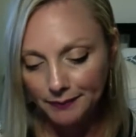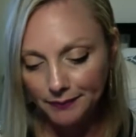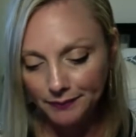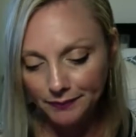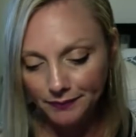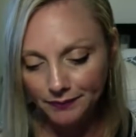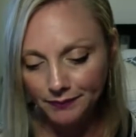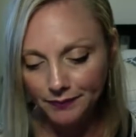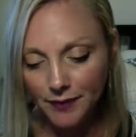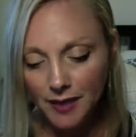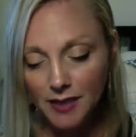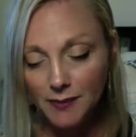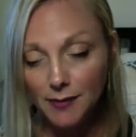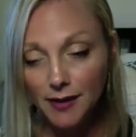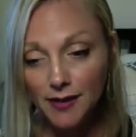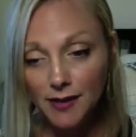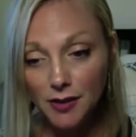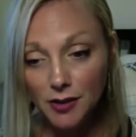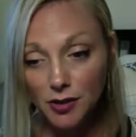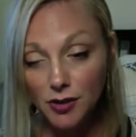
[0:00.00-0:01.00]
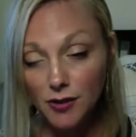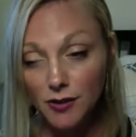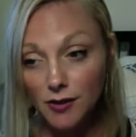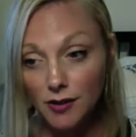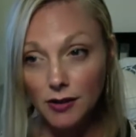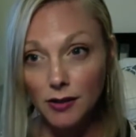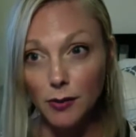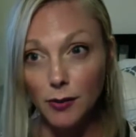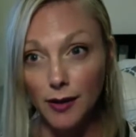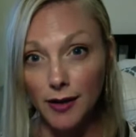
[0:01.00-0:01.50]
these messages
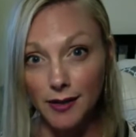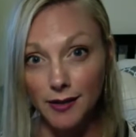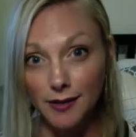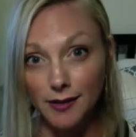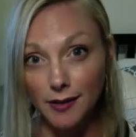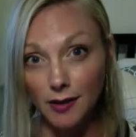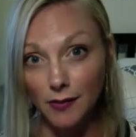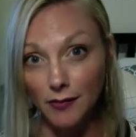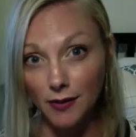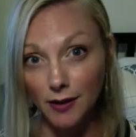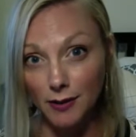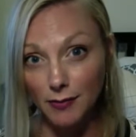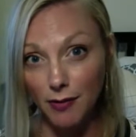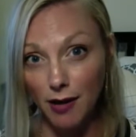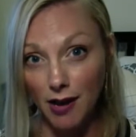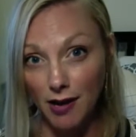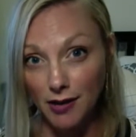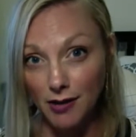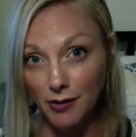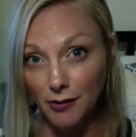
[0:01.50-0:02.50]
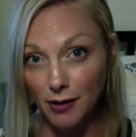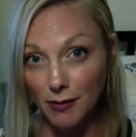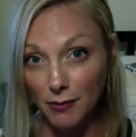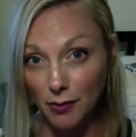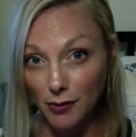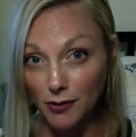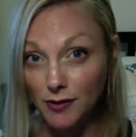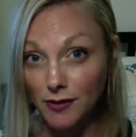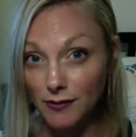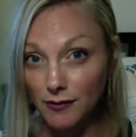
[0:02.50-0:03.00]
are quite self-explanatory
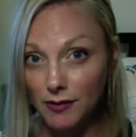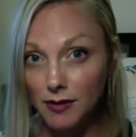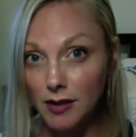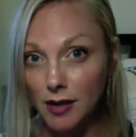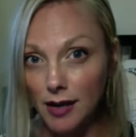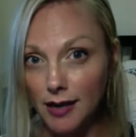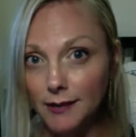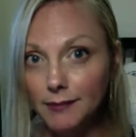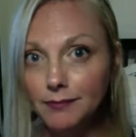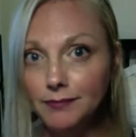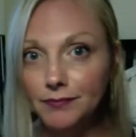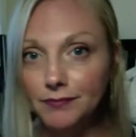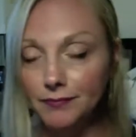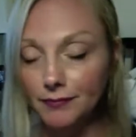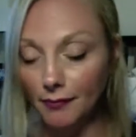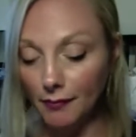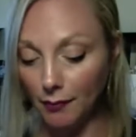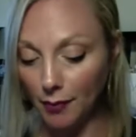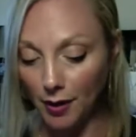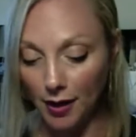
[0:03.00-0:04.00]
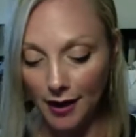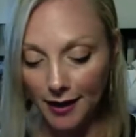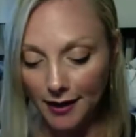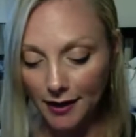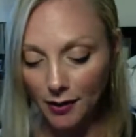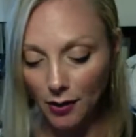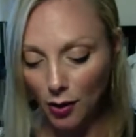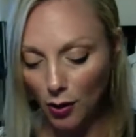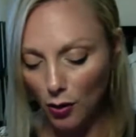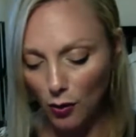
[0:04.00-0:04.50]
most of the time, but I
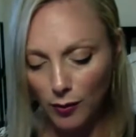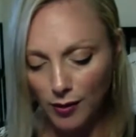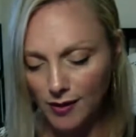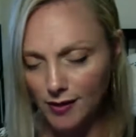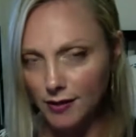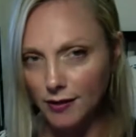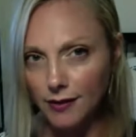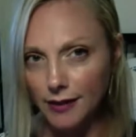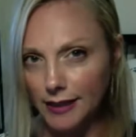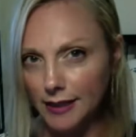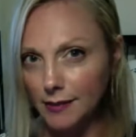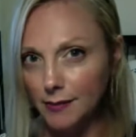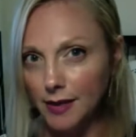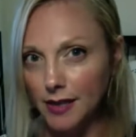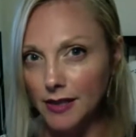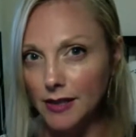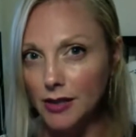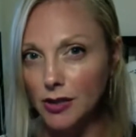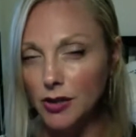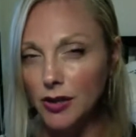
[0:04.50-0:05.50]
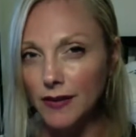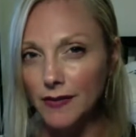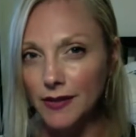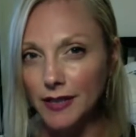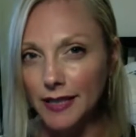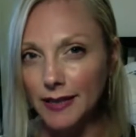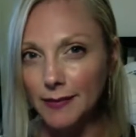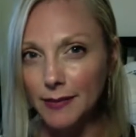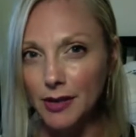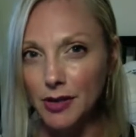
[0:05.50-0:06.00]
can always glean a message off
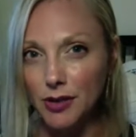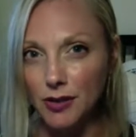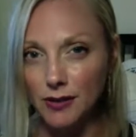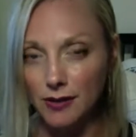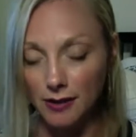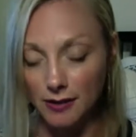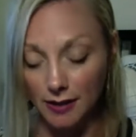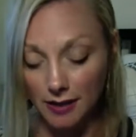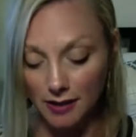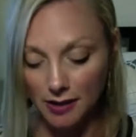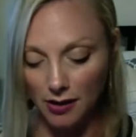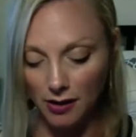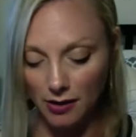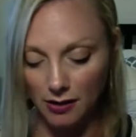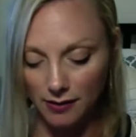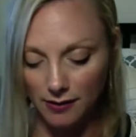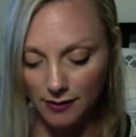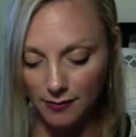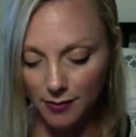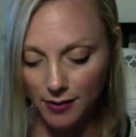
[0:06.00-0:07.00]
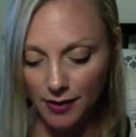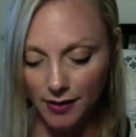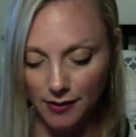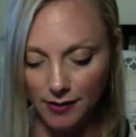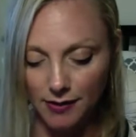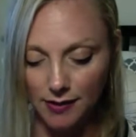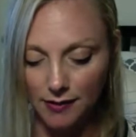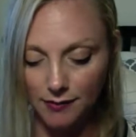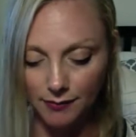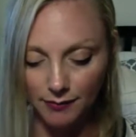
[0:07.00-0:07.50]
the images on these cards
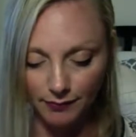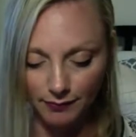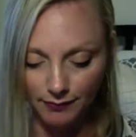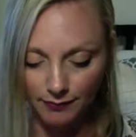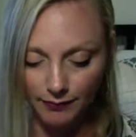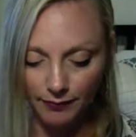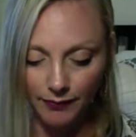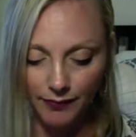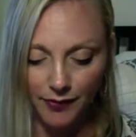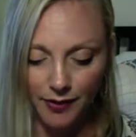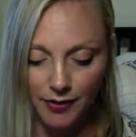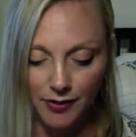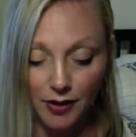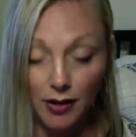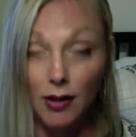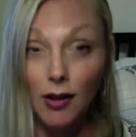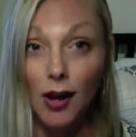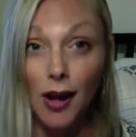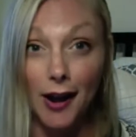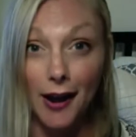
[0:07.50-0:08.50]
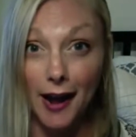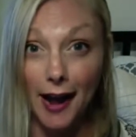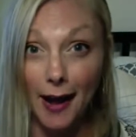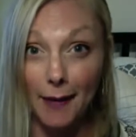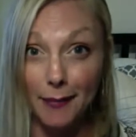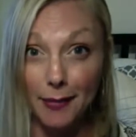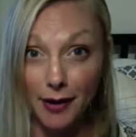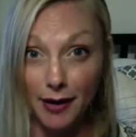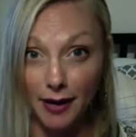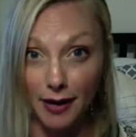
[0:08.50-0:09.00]
because there's a lot
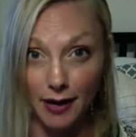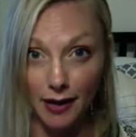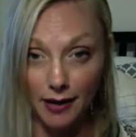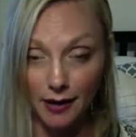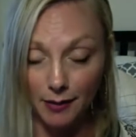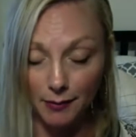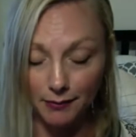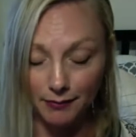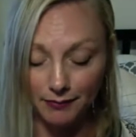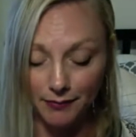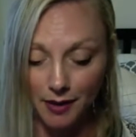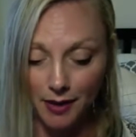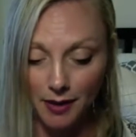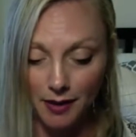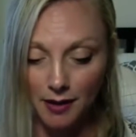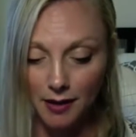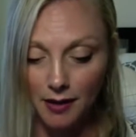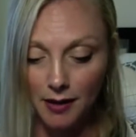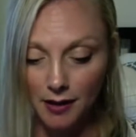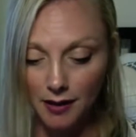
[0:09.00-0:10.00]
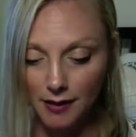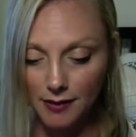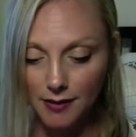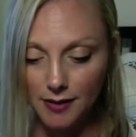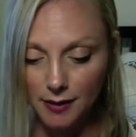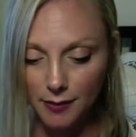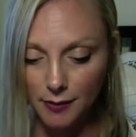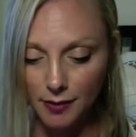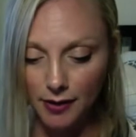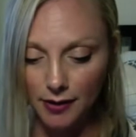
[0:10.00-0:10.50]
happening in them. Let's
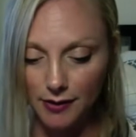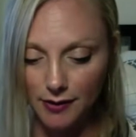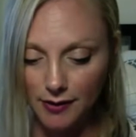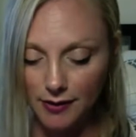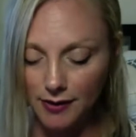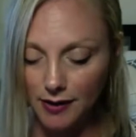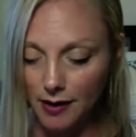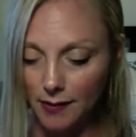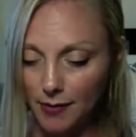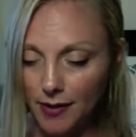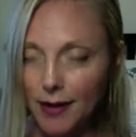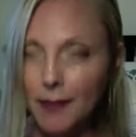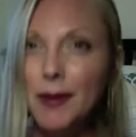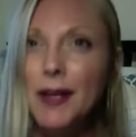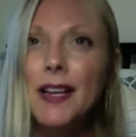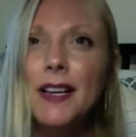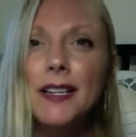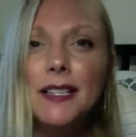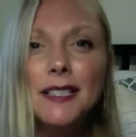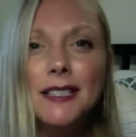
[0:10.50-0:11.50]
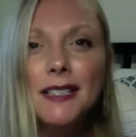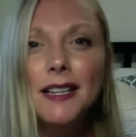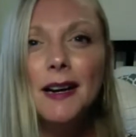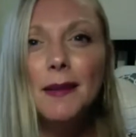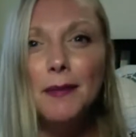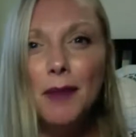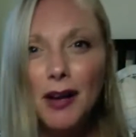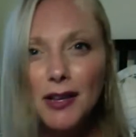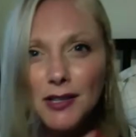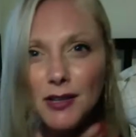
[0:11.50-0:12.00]
see what else is coming up.
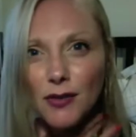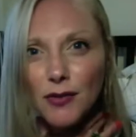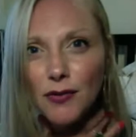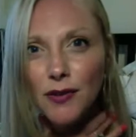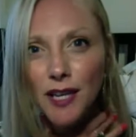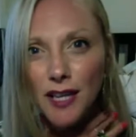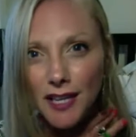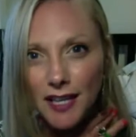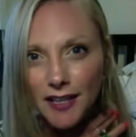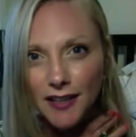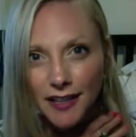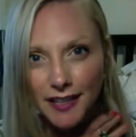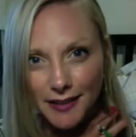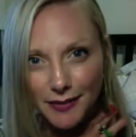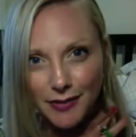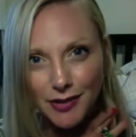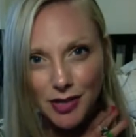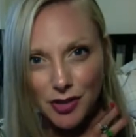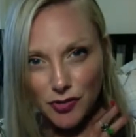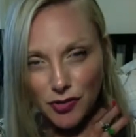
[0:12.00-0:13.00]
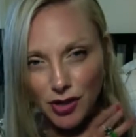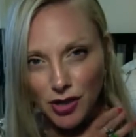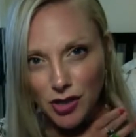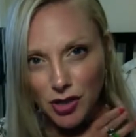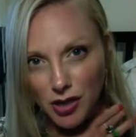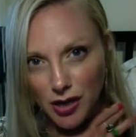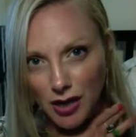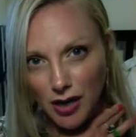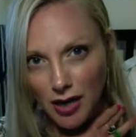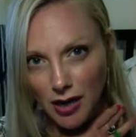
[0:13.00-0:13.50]
I'm also feeling like
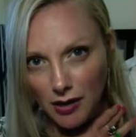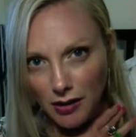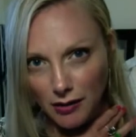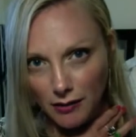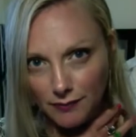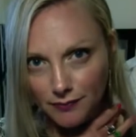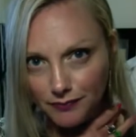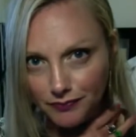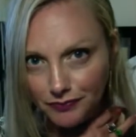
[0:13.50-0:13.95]
restriction here.